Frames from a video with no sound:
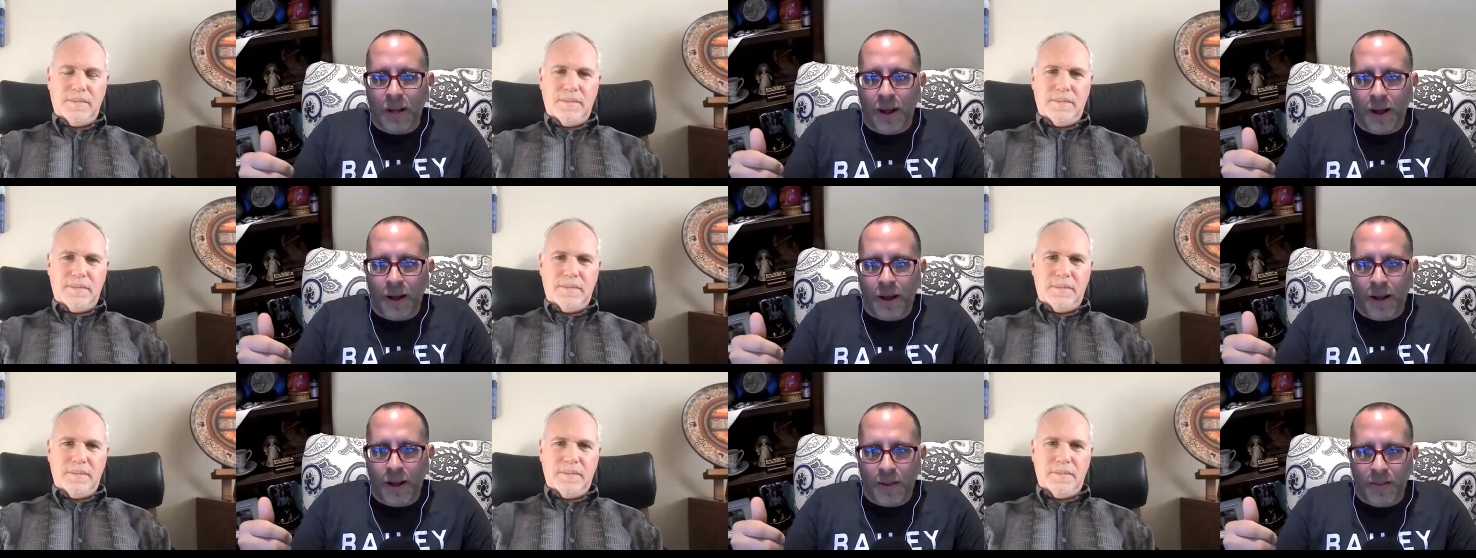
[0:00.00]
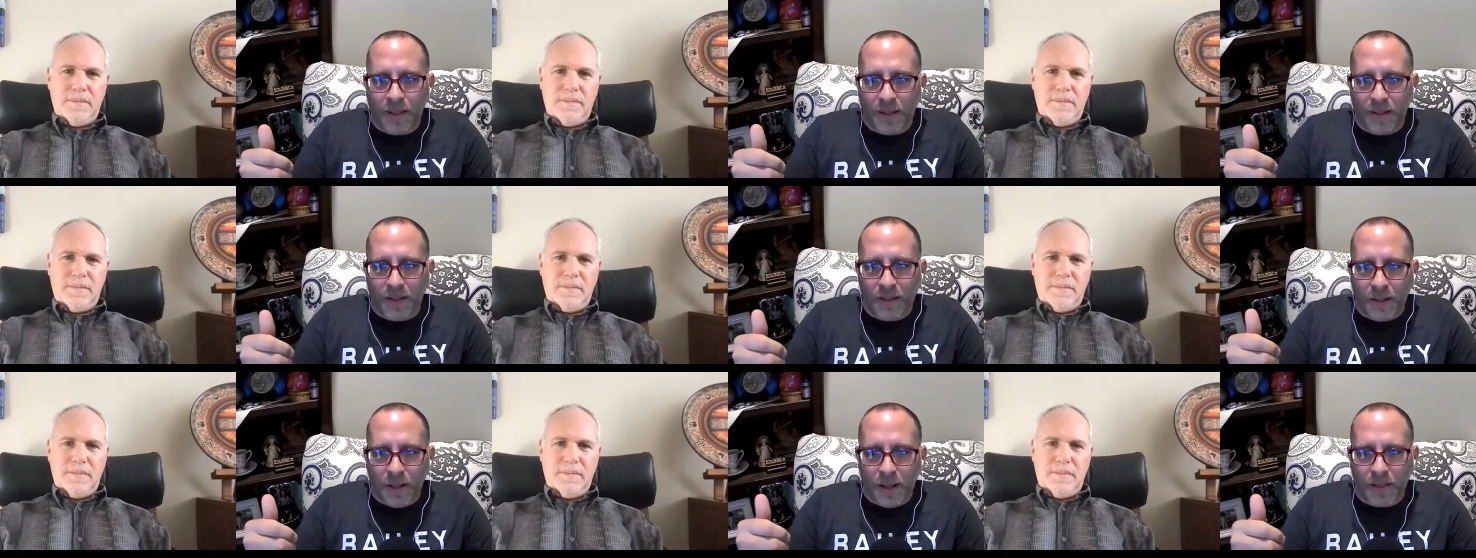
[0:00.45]
Speaker 1: uh, and
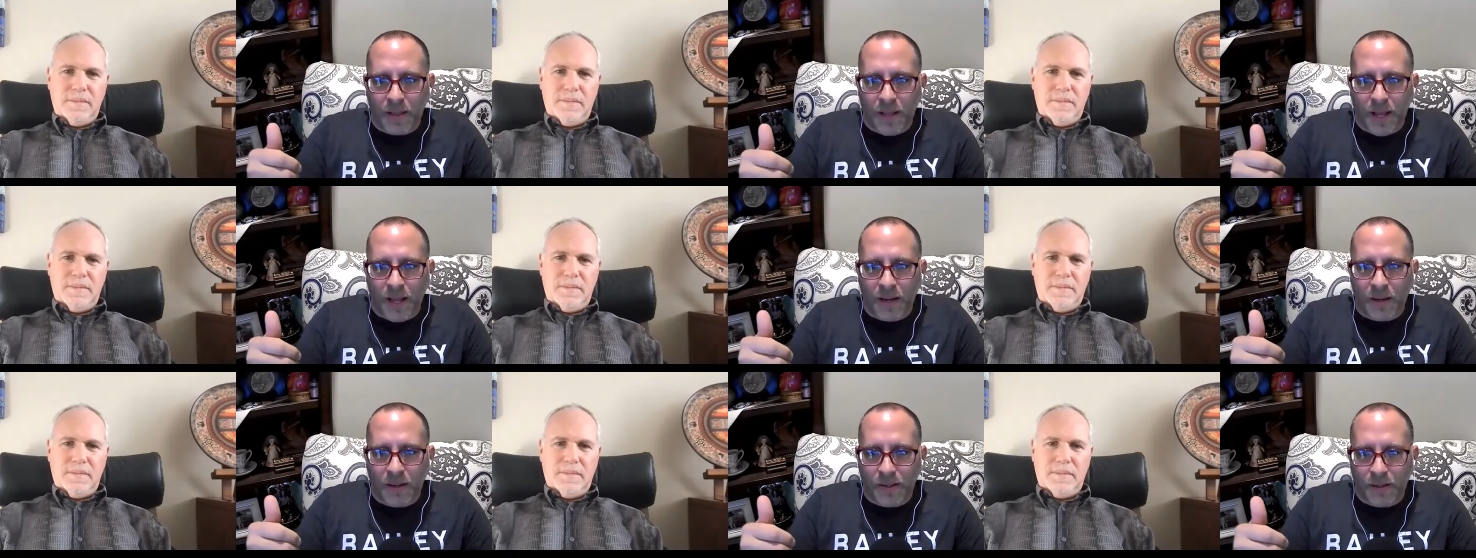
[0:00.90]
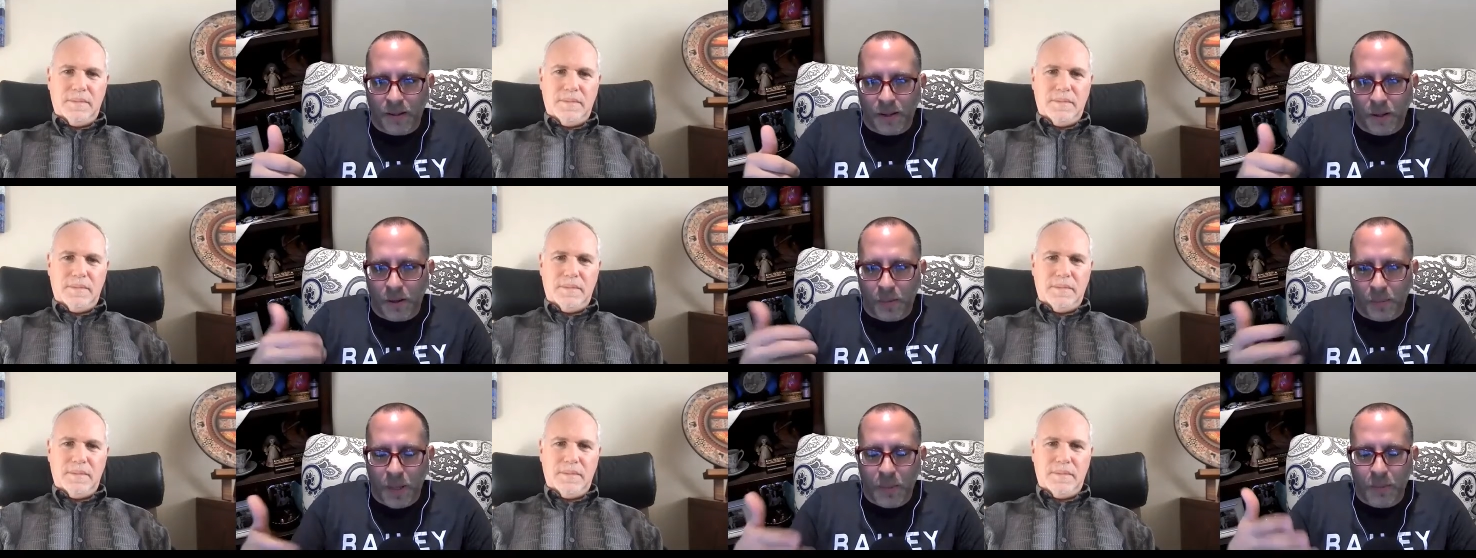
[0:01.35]
that uh, that
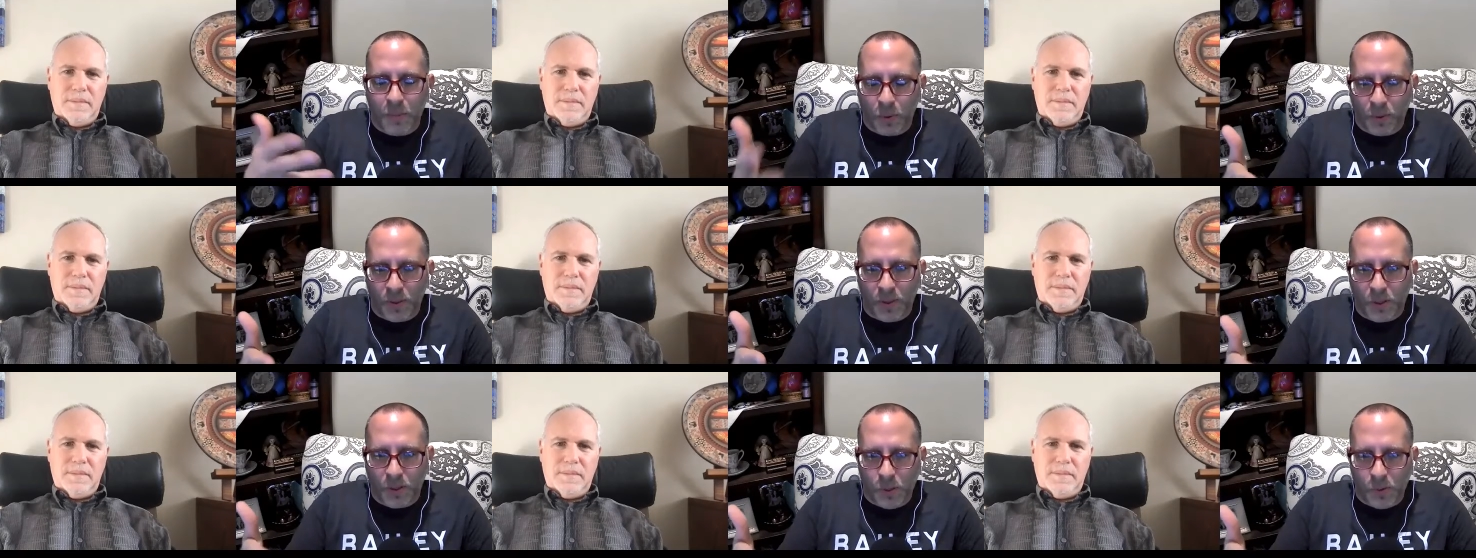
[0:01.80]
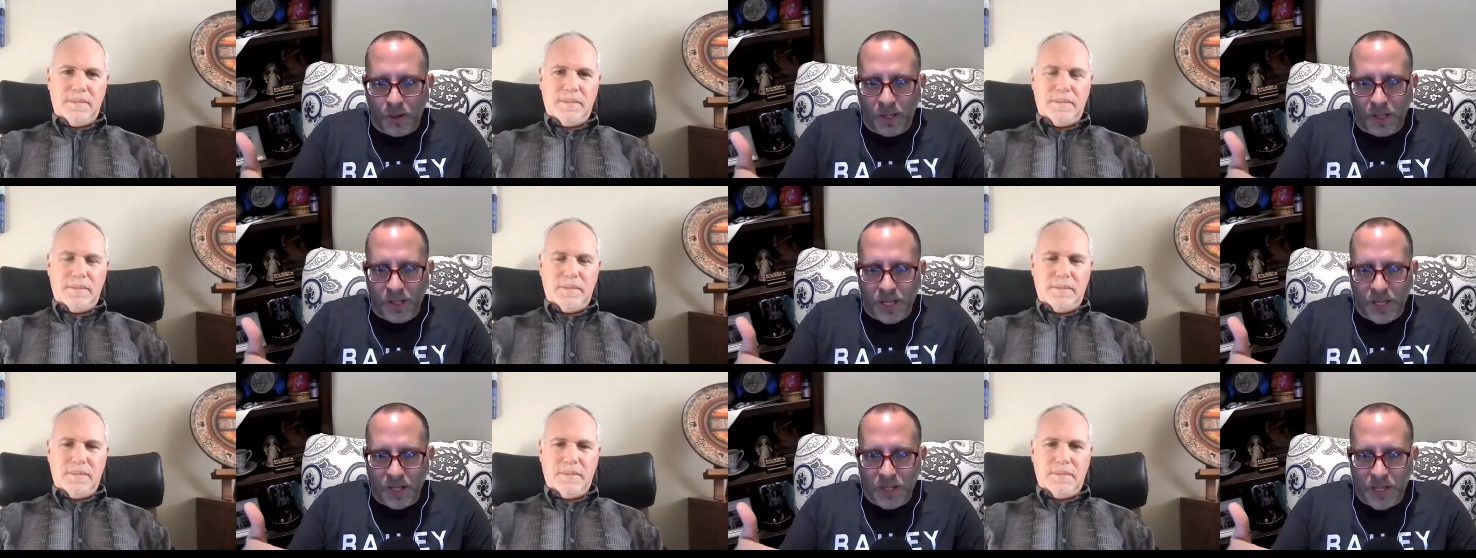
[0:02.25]
the people within the
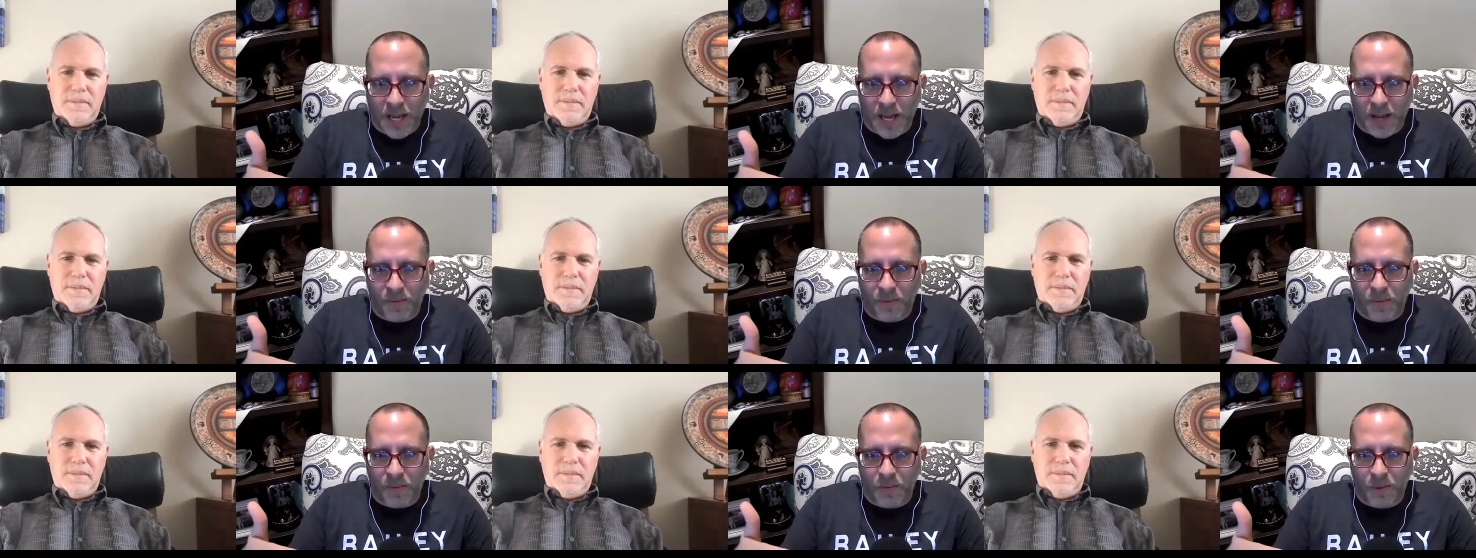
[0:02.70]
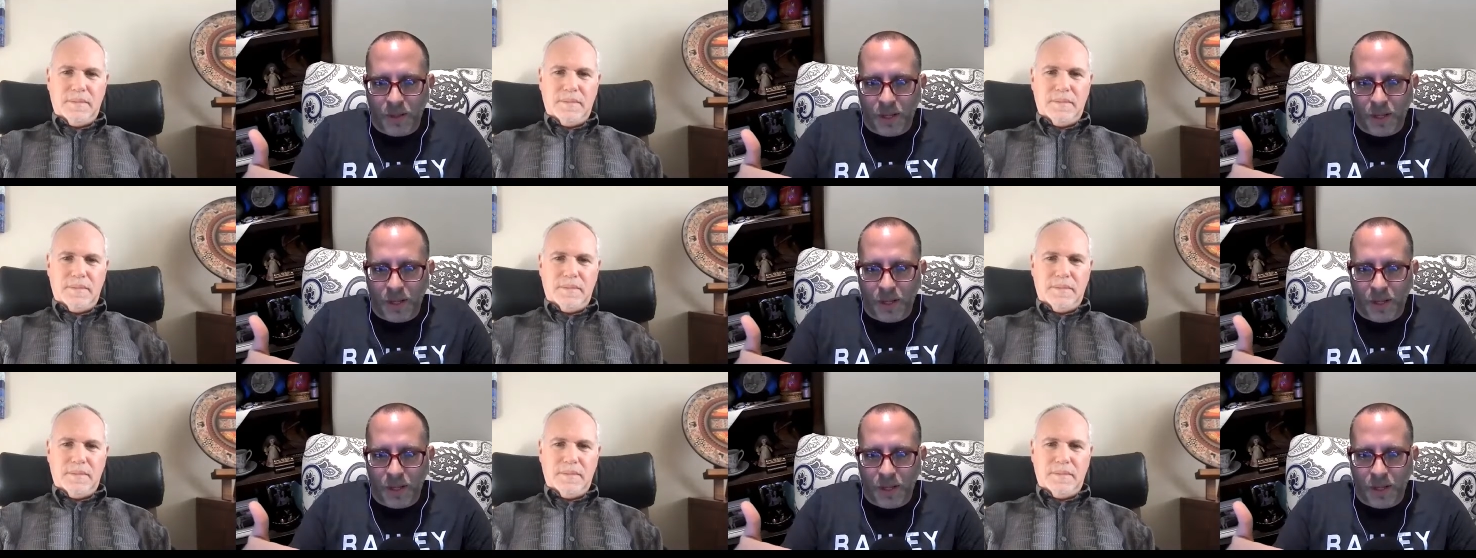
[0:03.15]
organization have